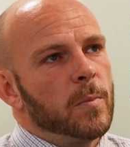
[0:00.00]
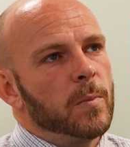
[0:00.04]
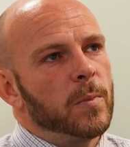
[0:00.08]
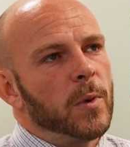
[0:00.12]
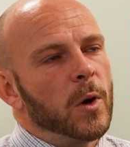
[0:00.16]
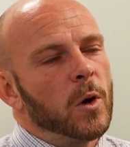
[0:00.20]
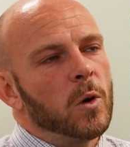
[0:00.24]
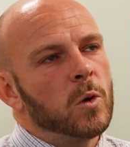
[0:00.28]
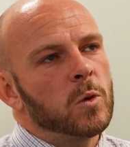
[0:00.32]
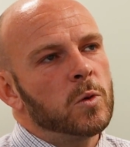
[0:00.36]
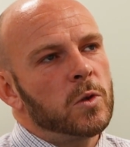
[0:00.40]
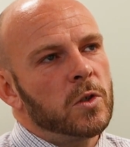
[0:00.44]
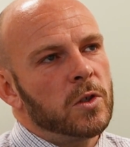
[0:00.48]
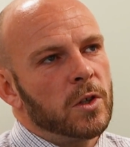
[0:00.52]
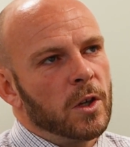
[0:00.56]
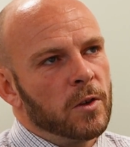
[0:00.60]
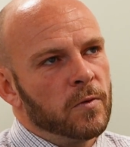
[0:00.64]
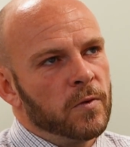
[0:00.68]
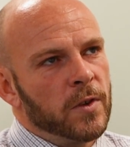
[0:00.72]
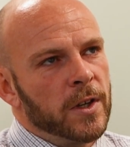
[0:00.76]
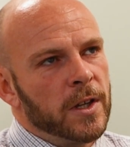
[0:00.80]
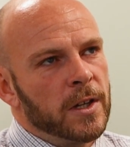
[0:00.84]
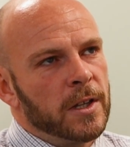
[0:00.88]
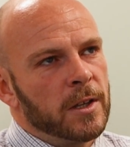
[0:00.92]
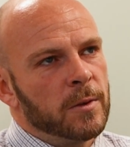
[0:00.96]
But also,
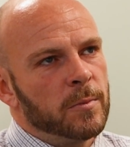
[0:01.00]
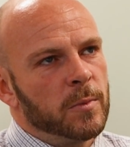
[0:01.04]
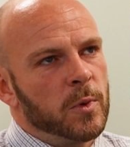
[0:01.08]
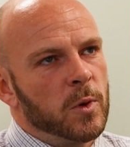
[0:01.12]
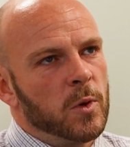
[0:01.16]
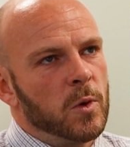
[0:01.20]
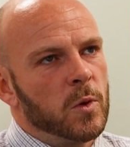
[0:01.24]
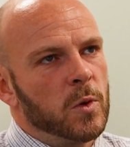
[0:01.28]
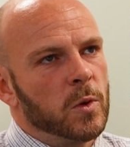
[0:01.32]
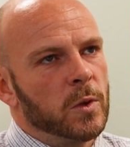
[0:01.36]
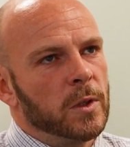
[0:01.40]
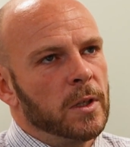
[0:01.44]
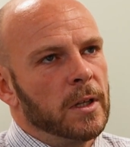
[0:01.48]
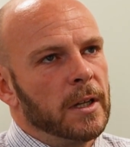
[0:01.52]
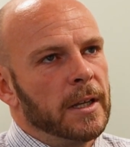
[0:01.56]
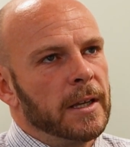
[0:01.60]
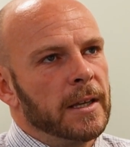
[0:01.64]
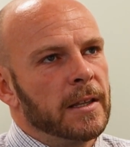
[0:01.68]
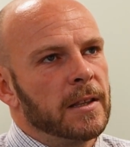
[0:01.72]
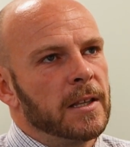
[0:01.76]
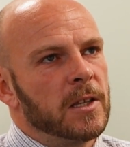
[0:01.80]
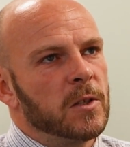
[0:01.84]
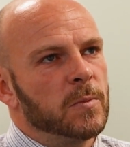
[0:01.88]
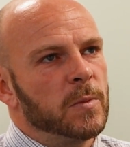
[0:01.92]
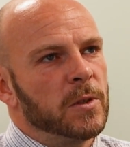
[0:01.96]
really importantly,
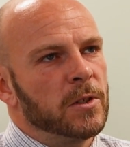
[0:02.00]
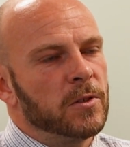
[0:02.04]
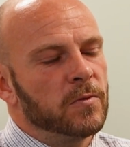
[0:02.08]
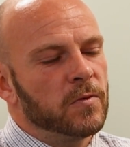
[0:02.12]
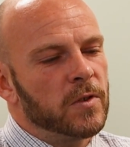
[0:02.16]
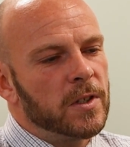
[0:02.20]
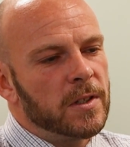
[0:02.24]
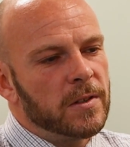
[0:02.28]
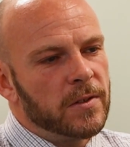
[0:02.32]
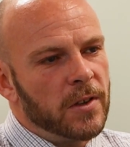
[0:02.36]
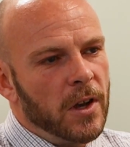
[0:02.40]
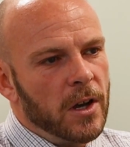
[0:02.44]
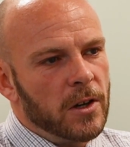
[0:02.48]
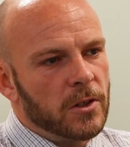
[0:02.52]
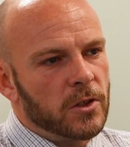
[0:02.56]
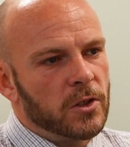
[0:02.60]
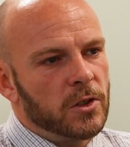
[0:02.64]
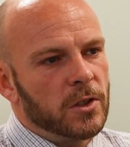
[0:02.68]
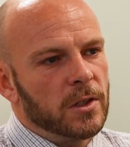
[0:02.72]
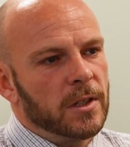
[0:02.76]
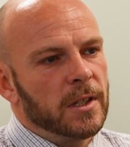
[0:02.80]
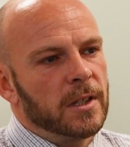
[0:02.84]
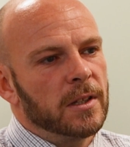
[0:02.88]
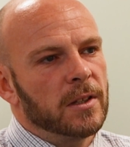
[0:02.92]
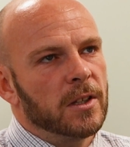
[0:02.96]
there's been a
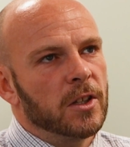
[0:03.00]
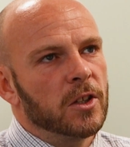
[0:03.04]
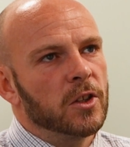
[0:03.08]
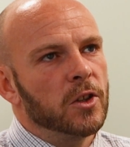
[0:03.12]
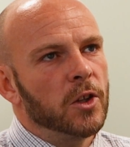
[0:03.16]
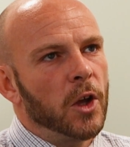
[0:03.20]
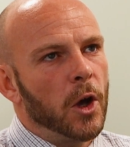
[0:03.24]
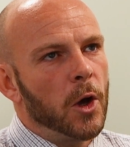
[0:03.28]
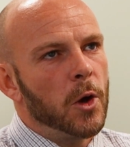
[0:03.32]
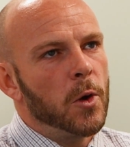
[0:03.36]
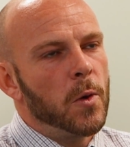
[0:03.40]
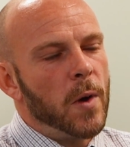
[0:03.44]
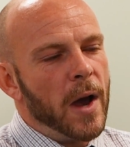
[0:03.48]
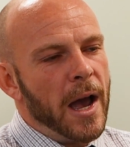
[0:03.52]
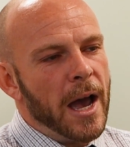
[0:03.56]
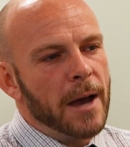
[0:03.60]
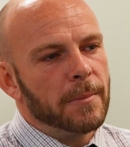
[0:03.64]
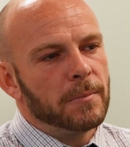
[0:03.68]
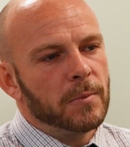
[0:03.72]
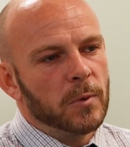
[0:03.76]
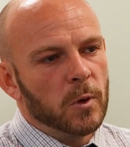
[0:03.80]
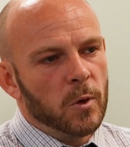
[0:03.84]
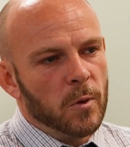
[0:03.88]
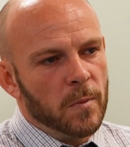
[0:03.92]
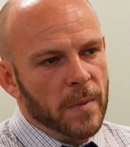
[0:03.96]
reduction in the no
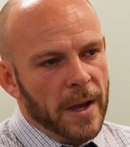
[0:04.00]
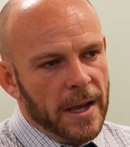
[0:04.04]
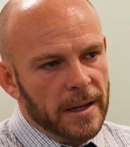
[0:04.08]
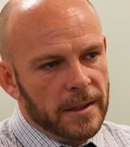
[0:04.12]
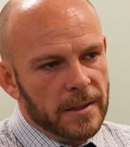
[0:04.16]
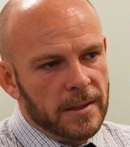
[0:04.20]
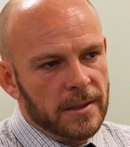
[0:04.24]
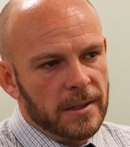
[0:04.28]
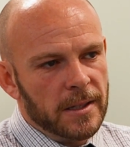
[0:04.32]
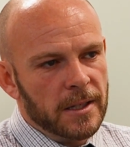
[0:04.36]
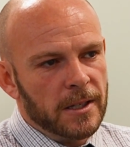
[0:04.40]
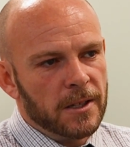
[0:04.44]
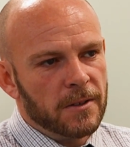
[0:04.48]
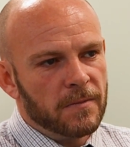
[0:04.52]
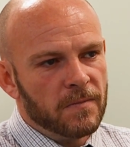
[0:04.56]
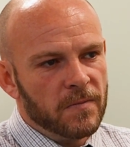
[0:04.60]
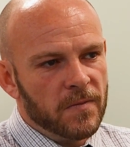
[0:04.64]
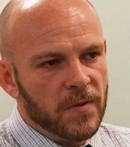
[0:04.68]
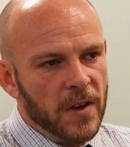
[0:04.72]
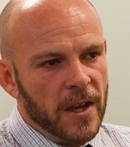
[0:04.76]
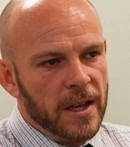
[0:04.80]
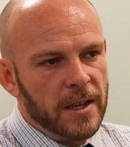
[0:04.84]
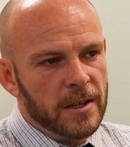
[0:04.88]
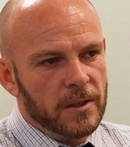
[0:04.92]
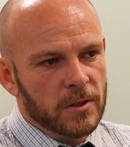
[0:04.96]
abnormality
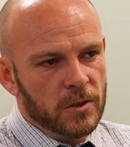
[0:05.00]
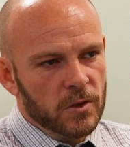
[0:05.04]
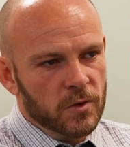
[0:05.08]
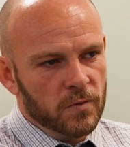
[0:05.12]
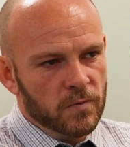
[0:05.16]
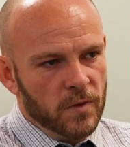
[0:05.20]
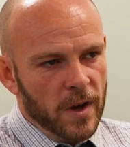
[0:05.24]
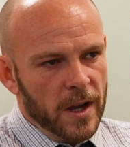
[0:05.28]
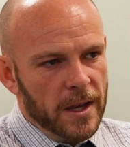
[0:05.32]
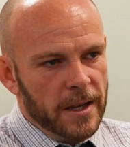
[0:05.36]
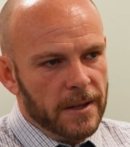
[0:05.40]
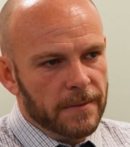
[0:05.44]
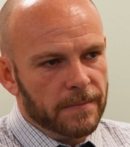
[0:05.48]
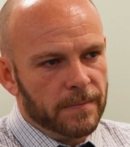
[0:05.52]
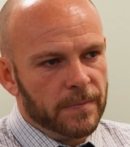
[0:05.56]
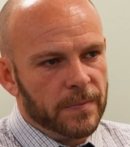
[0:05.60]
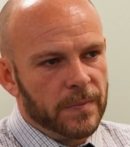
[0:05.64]
conveyance rate.